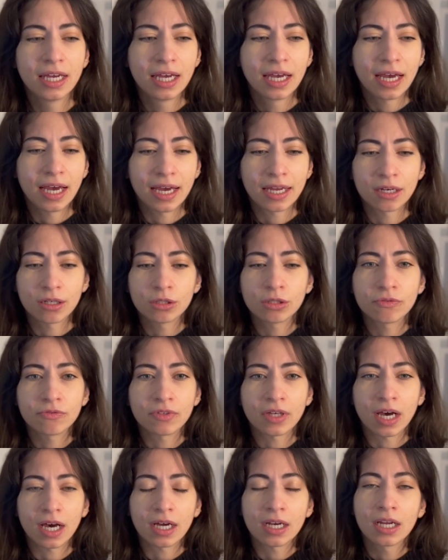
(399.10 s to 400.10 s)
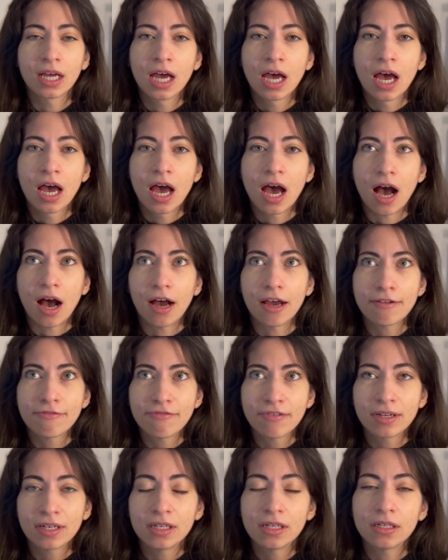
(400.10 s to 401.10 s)
and all of that, I
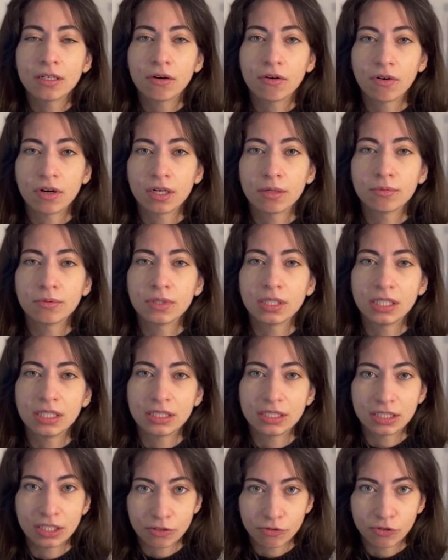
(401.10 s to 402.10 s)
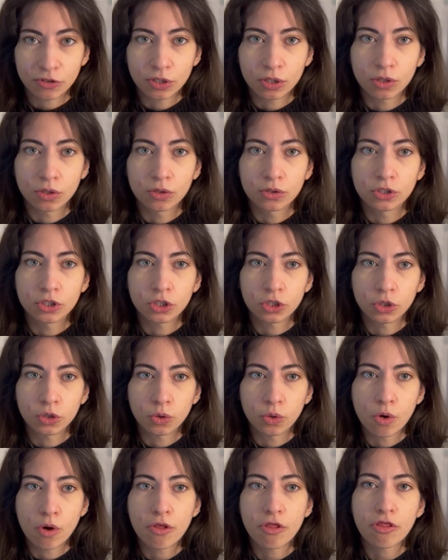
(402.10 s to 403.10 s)
find it incredibly difficult
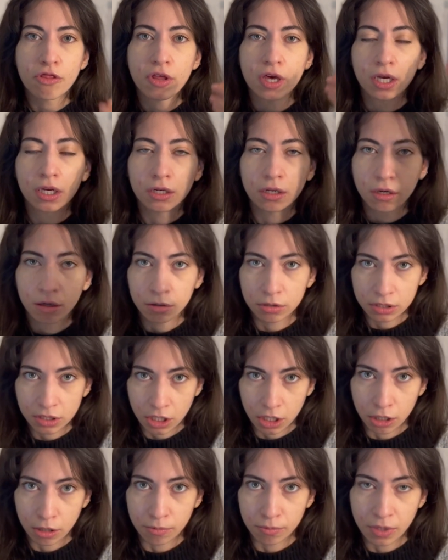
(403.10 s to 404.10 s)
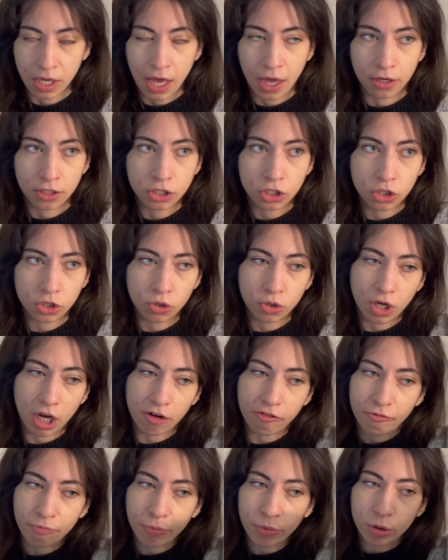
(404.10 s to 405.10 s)
to think long term and to
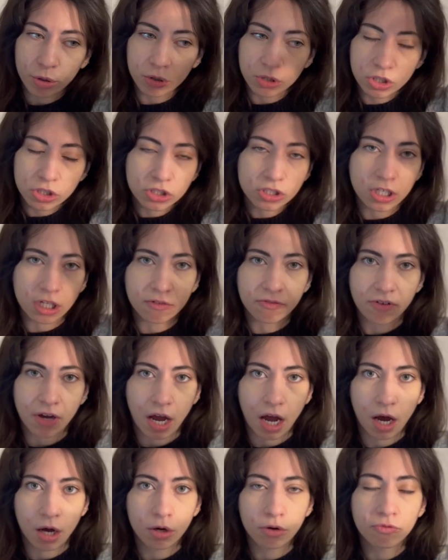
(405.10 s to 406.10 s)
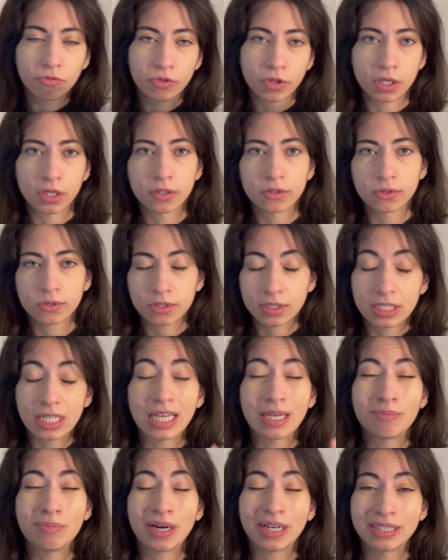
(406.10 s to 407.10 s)
kind of pull yourself out of this
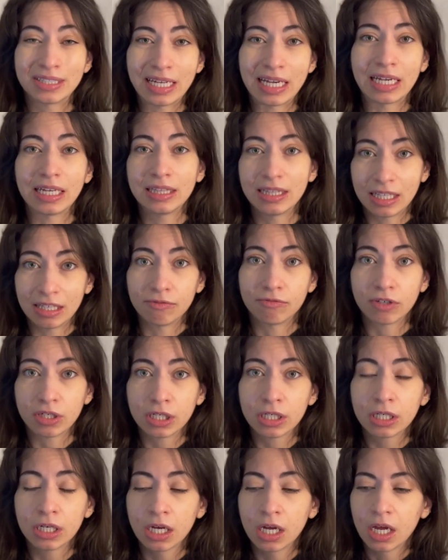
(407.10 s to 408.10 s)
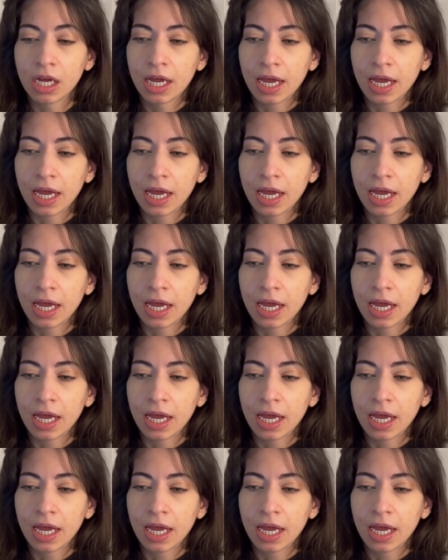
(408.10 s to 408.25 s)
day by day living